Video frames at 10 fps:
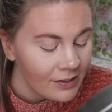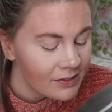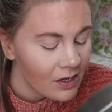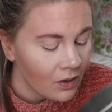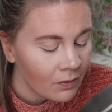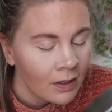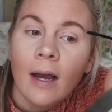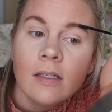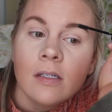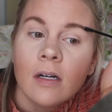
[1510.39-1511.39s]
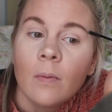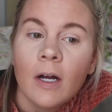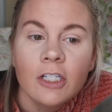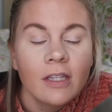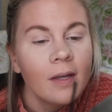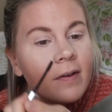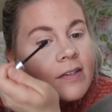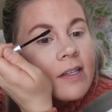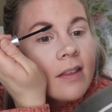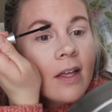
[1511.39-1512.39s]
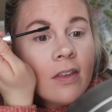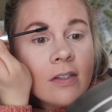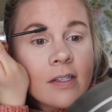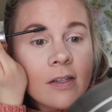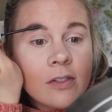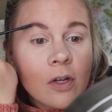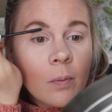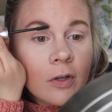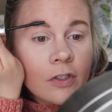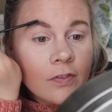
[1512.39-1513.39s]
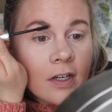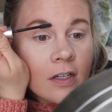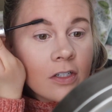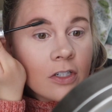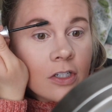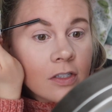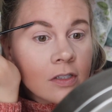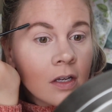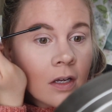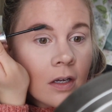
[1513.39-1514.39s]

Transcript: So I started watching them. I was like, that looks like so much fun to just,